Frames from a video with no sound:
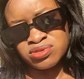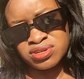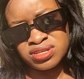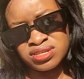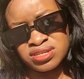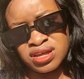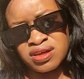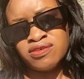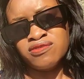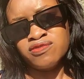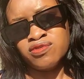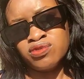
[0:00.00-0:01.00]
original,
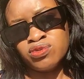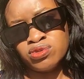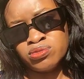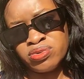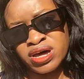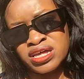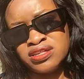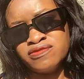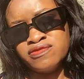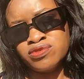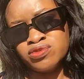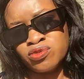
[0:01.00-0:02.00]
followed by the
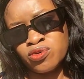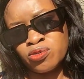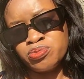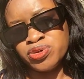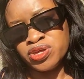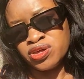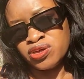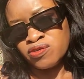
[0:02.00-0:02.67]
photocopy